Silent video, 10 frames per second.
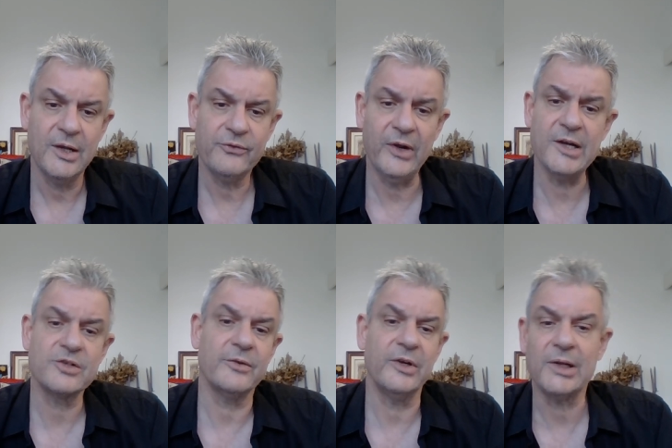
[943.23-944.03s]

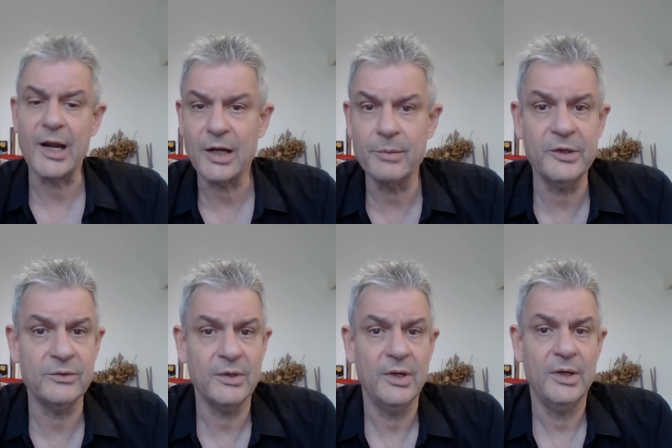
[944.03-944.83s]
feelings of
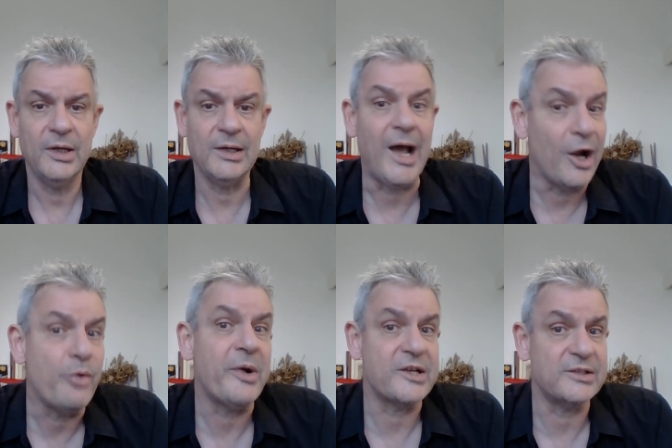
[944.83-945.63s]
entitlement, and
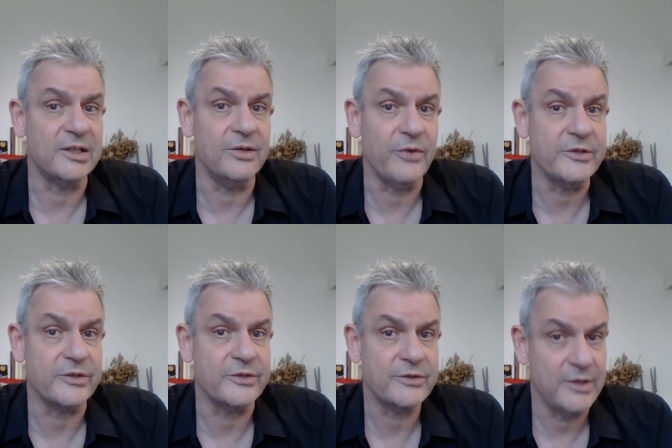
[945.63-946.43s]
alloplastic defenses.